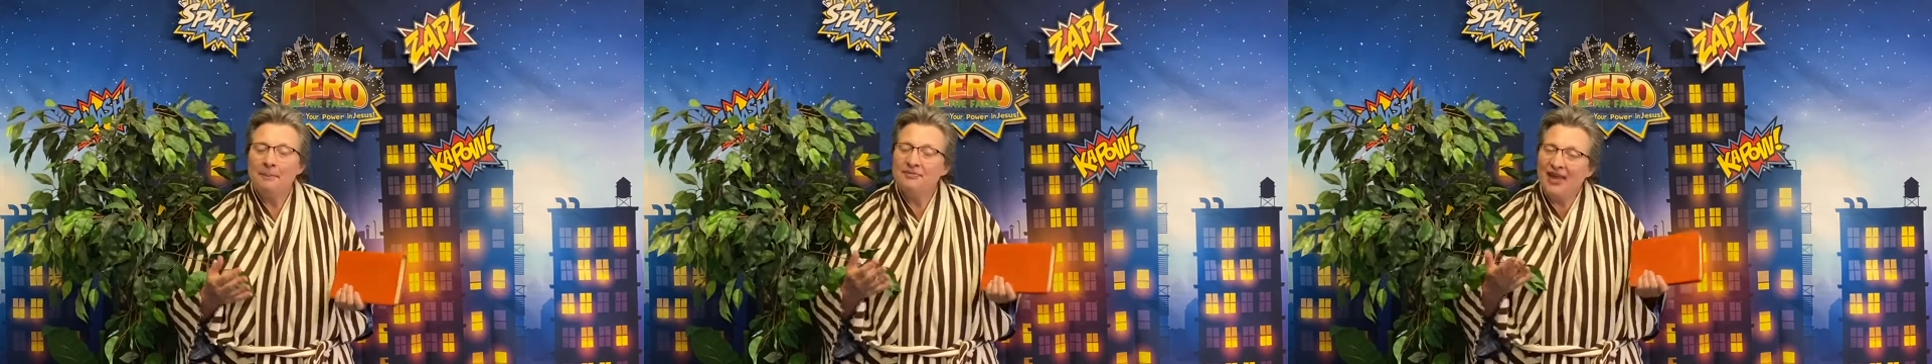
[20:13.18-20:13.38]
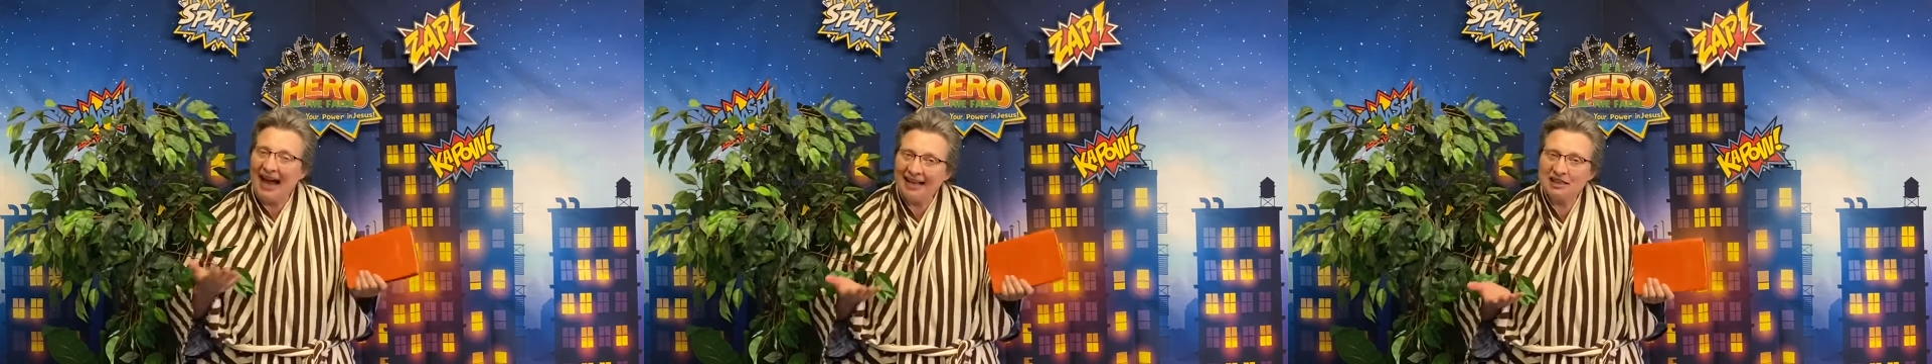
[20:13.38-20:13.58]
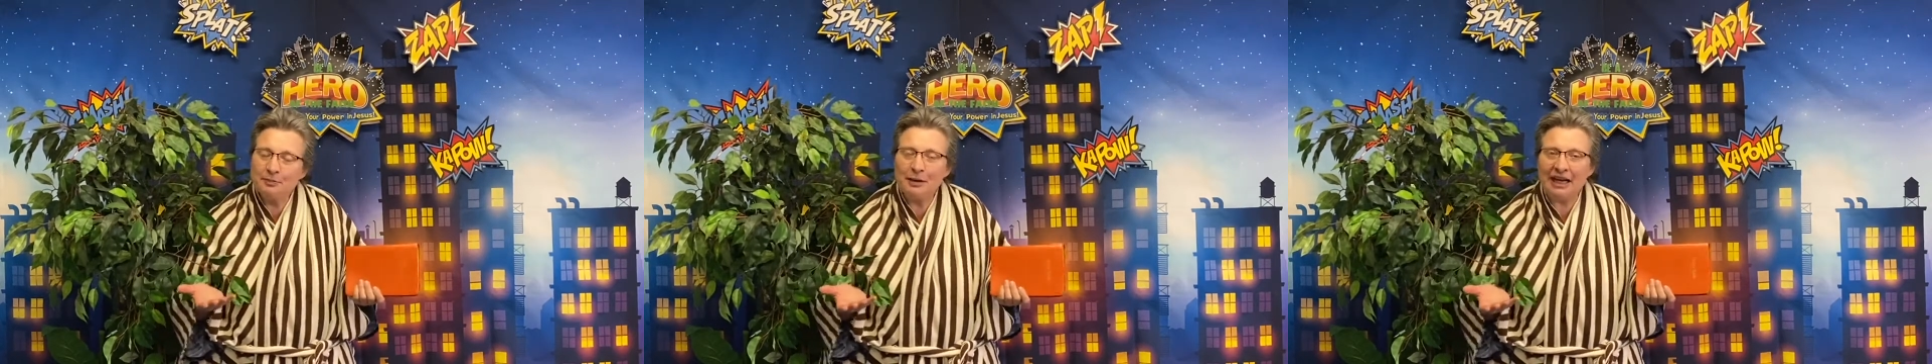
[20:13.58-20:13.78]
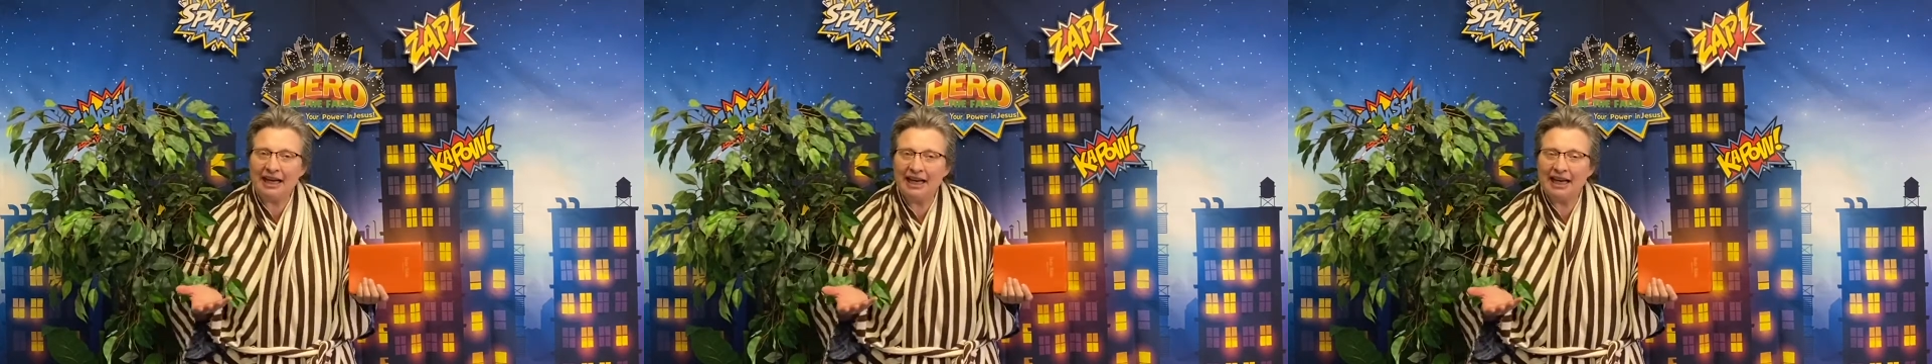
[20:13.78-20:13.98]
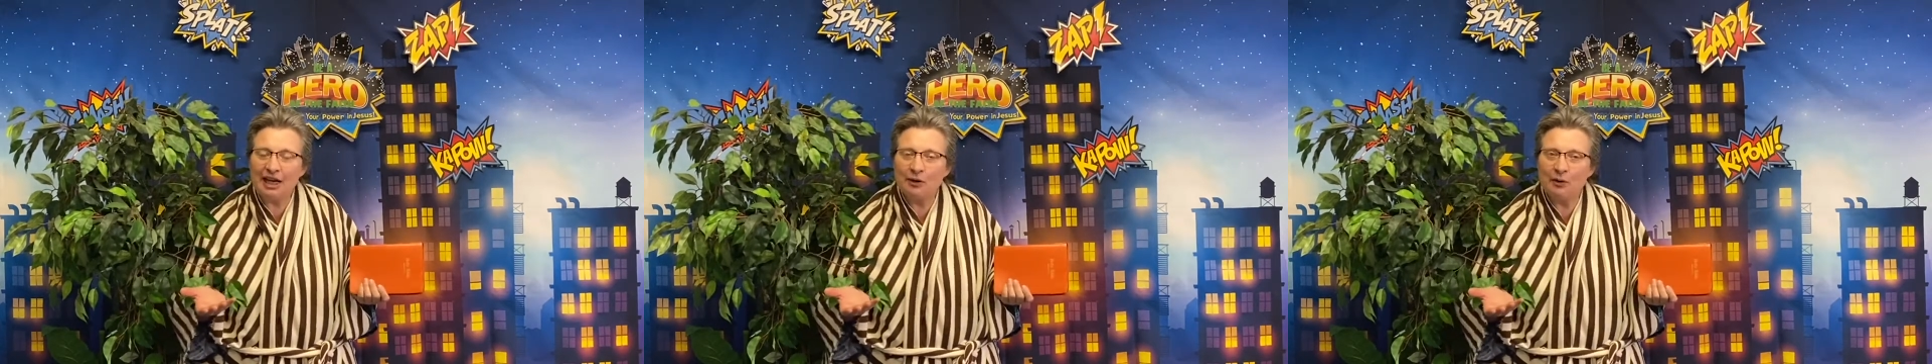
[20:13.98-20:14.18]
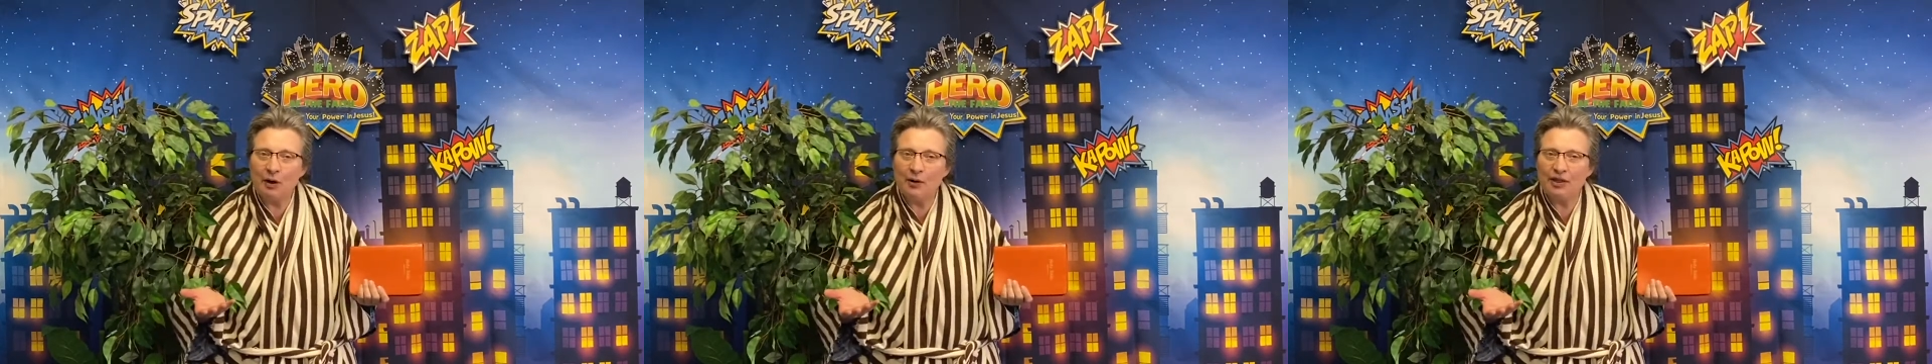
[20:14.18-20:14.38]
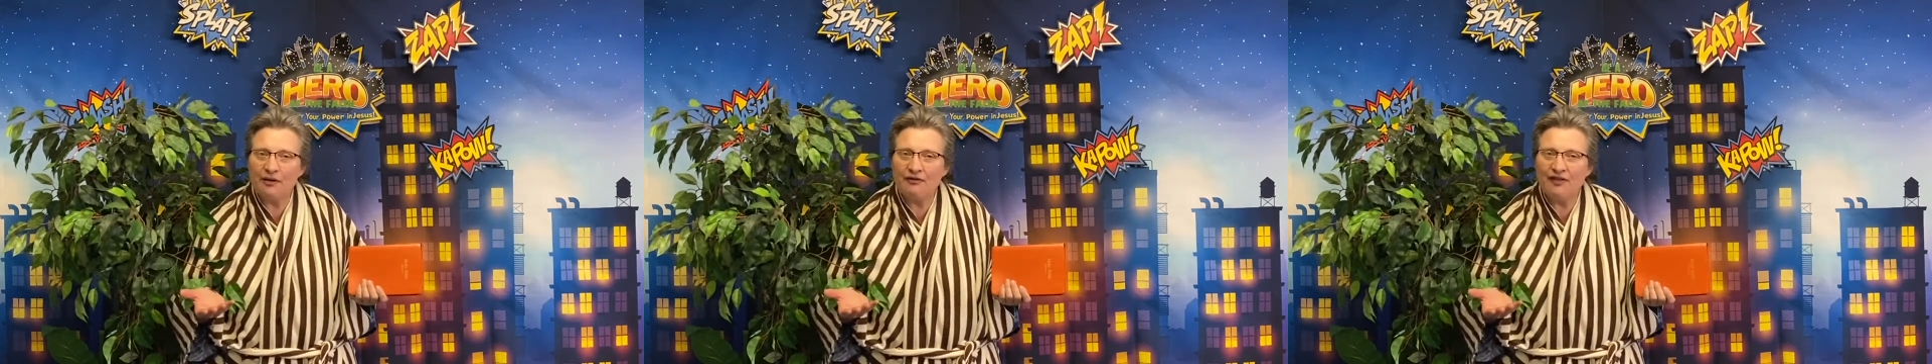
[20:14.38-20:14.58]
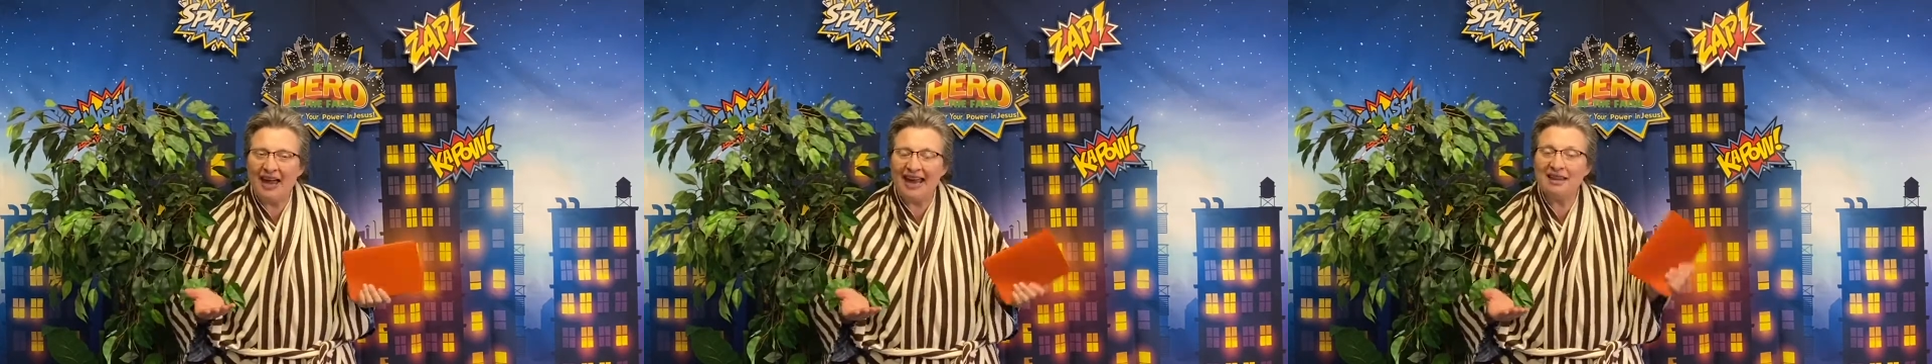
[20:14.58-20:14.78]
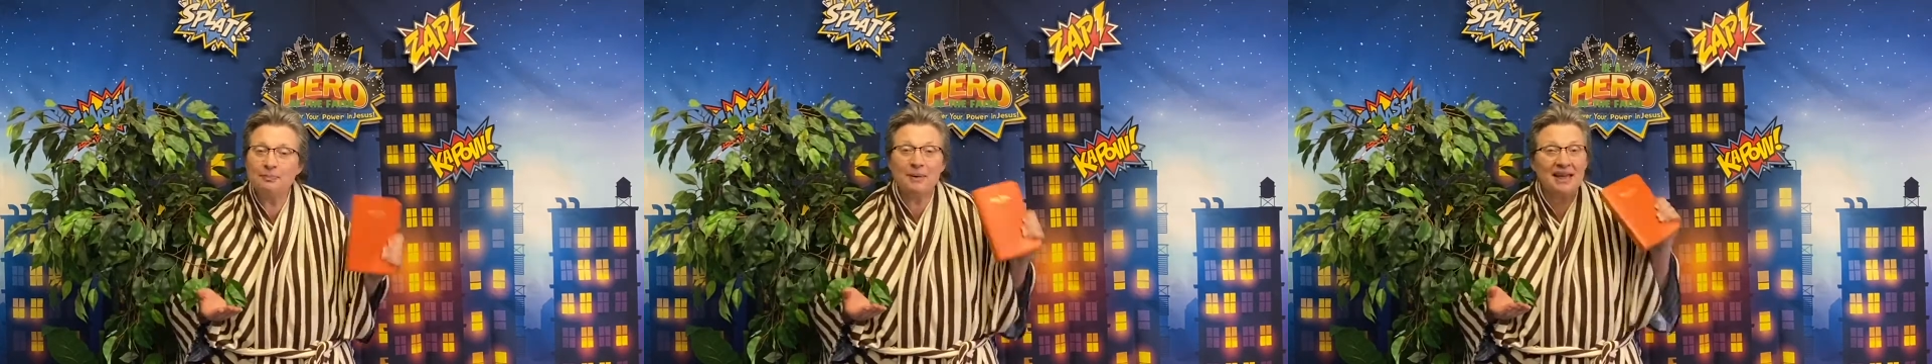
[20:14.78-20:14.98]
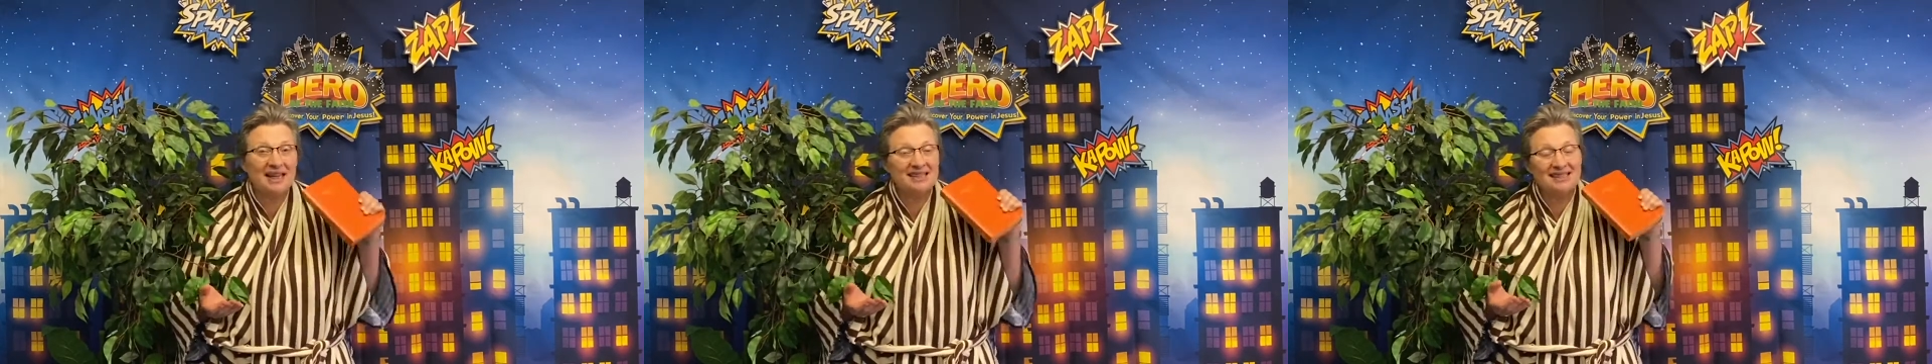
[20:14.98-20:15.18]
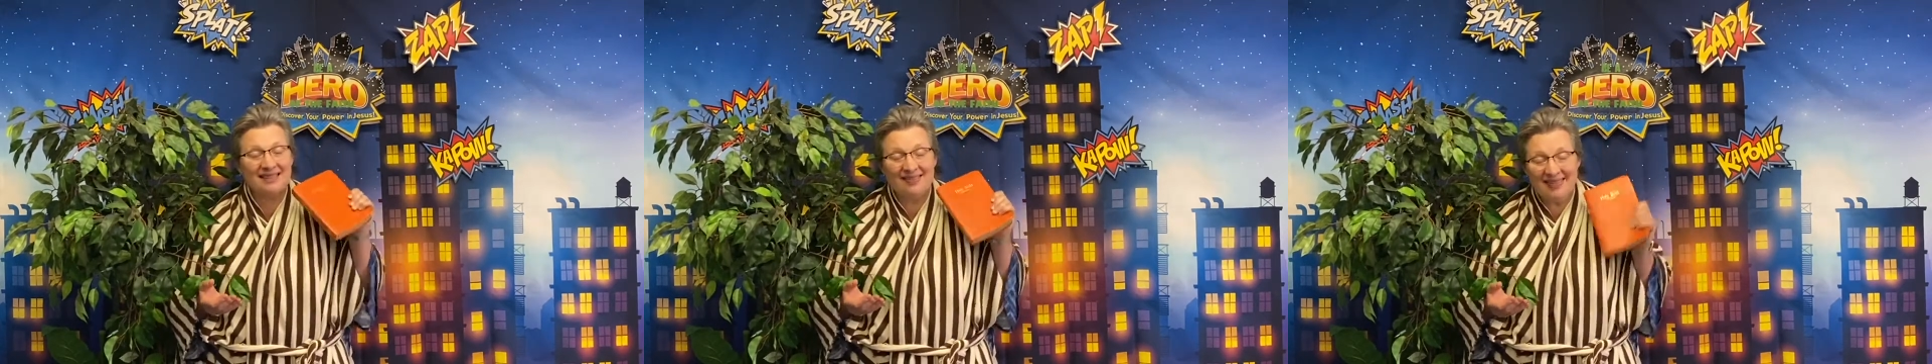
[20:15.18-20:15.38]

That's being a hero of the faith because